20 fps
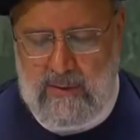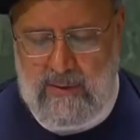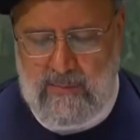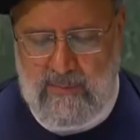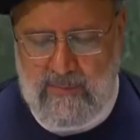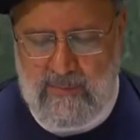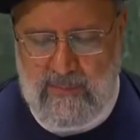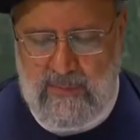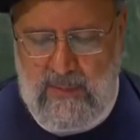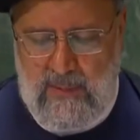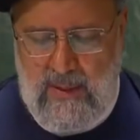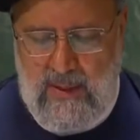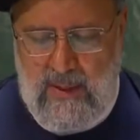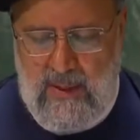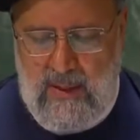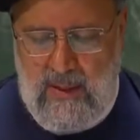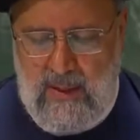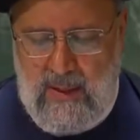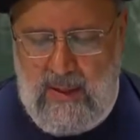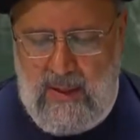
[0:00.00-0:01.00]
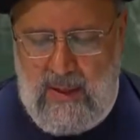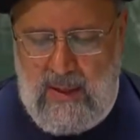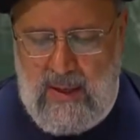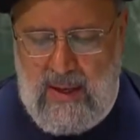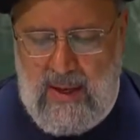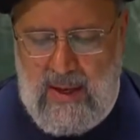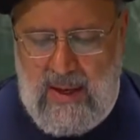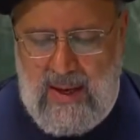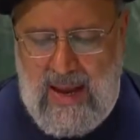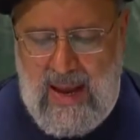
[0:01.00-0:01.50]
We will welcome
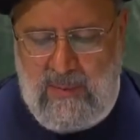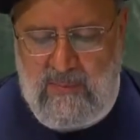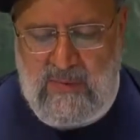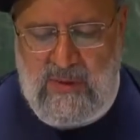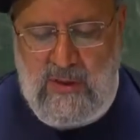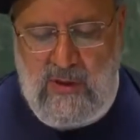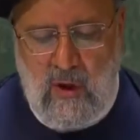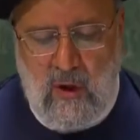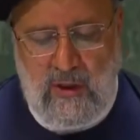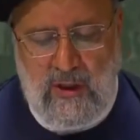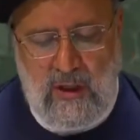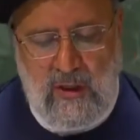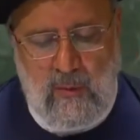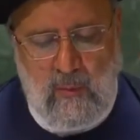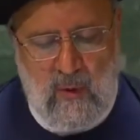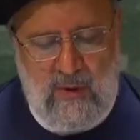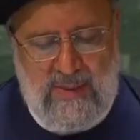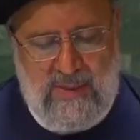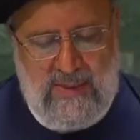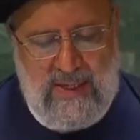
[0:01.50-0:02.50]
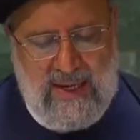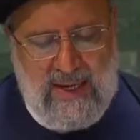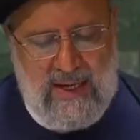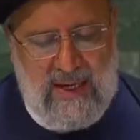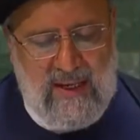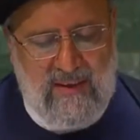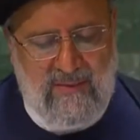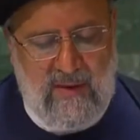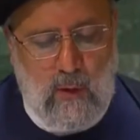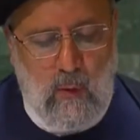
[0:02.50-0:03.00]
any extended
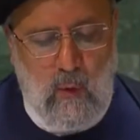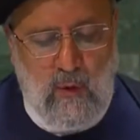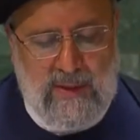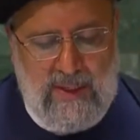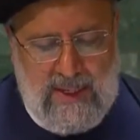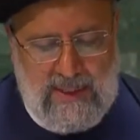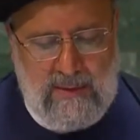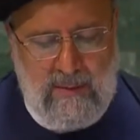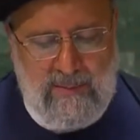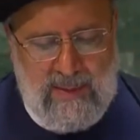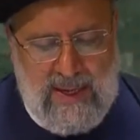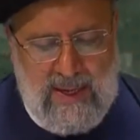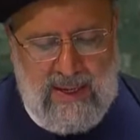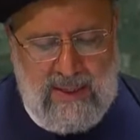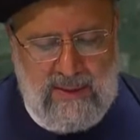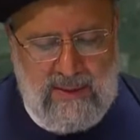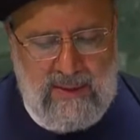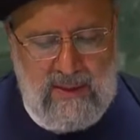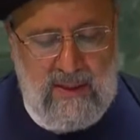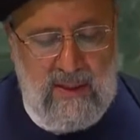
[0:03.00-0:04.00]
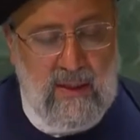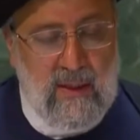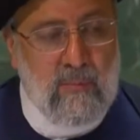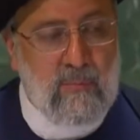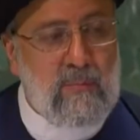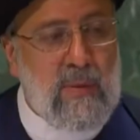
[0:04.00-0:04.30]
hand quite warmly.